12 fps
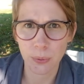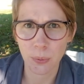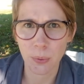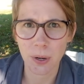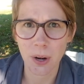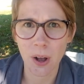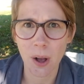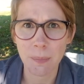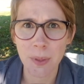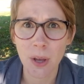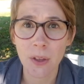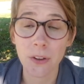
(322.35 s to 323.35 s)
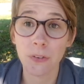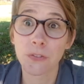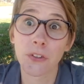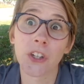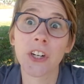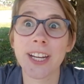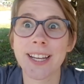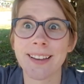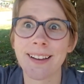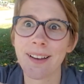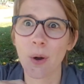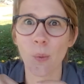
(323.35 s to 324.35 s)
or the furry
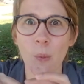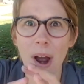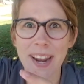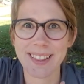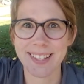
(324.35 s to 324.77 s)
white